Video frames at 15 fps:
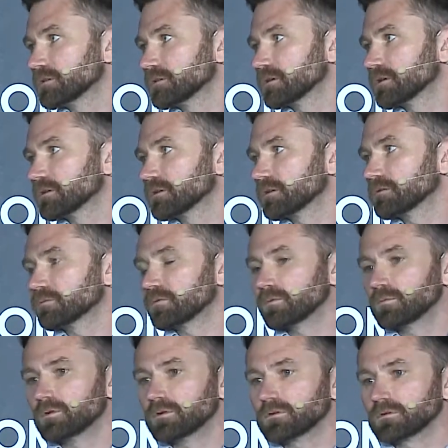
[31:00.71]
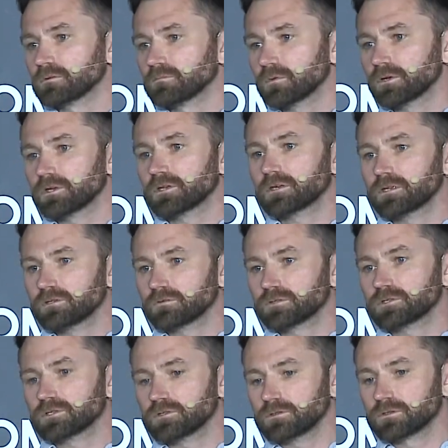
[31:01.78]
and for what it can
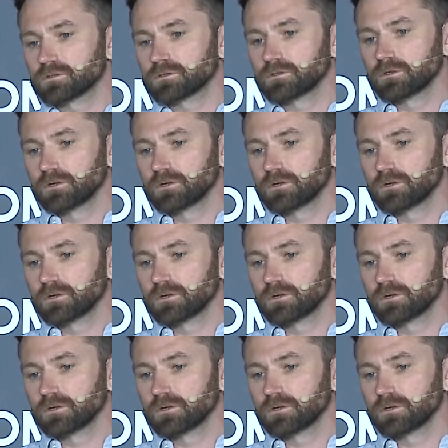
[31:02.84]
introduce